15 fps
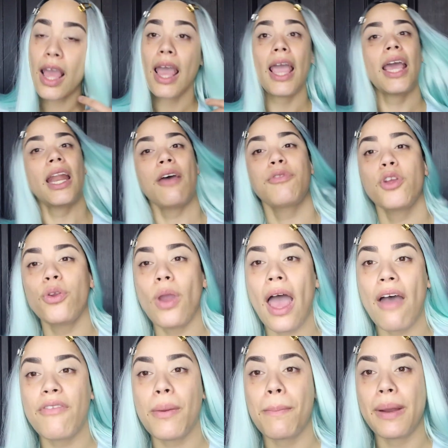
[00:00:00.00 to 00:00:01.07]
And after you
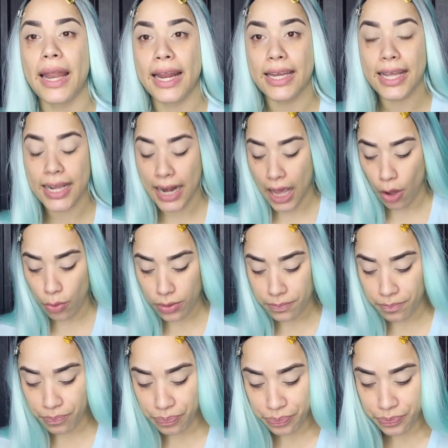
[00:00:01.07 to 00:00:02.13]
have it blended out,
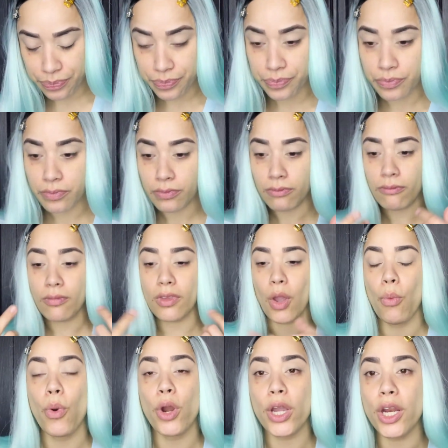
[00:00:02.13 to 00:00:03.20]

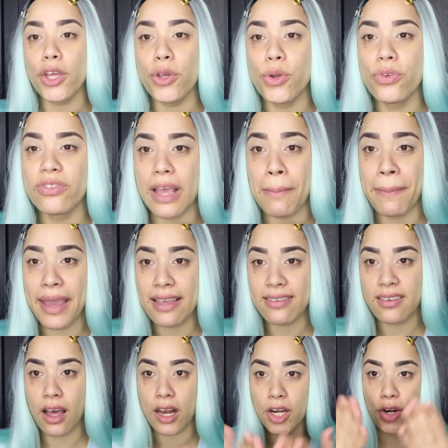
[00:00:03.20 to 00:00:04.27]
we're gonna use a base
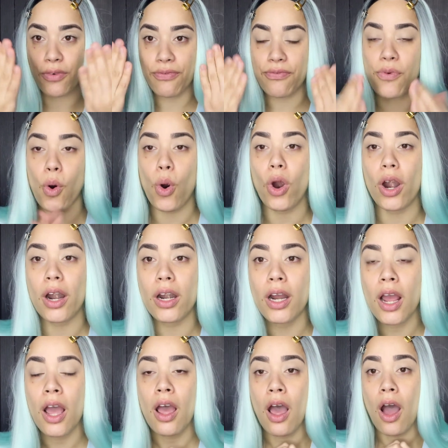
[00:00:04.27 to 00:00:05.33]
color for
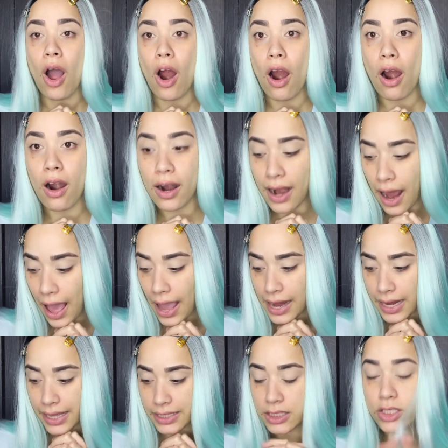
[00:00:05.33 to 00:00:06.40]
our
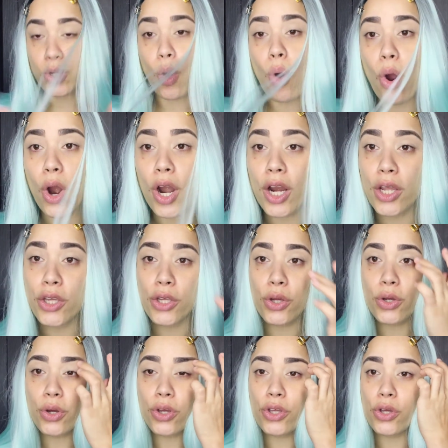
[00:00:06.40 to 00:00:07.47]
eyelids, or you
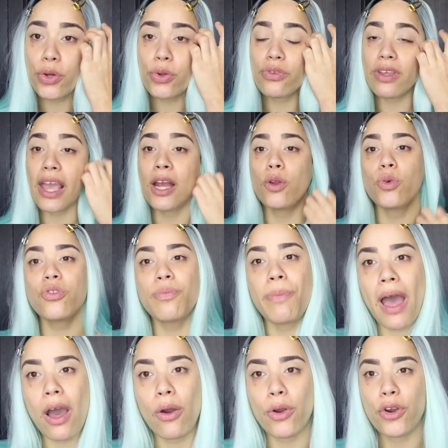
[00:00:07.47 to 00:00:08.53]
could use a loose
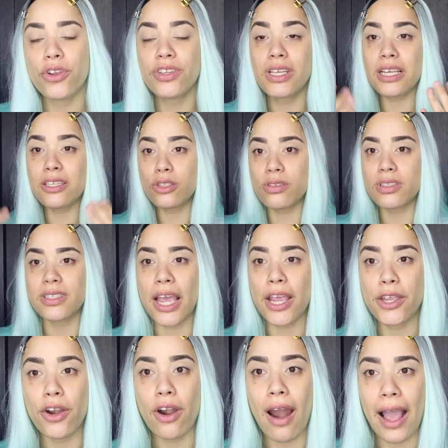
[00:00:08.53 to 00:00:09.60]
powder just to
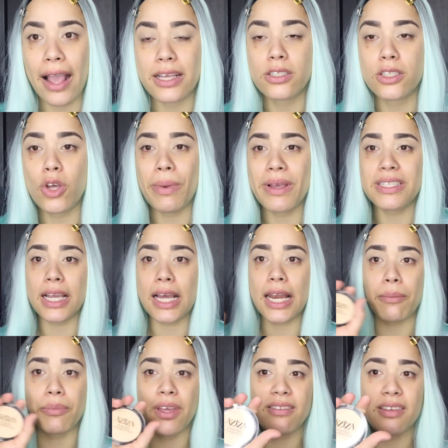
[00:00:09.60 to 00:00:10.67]
set your eyes. So basically
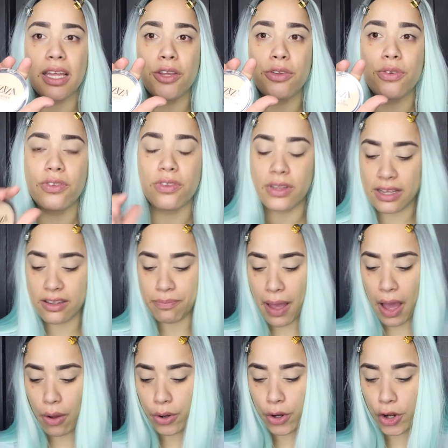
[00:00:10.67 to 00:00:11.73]
I'm just gonna use this
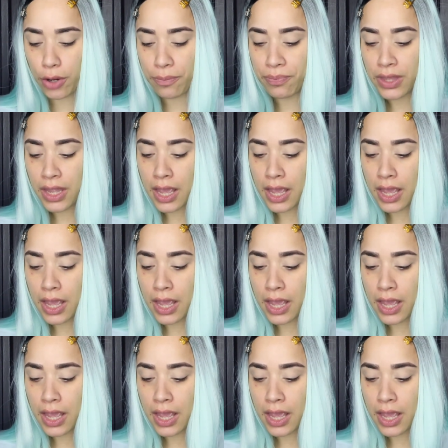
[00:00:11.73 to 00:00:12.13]
powder.